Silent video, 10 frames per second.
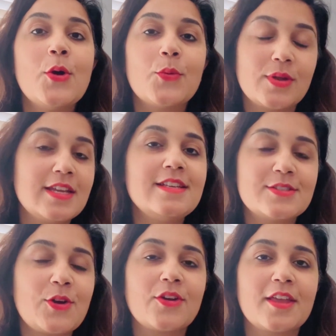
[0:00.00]
what
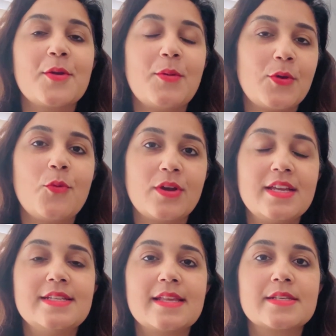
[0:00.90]
he's talking about, what
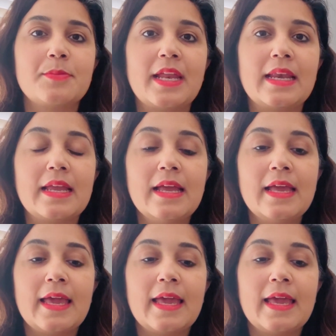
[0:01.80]
he's explaining.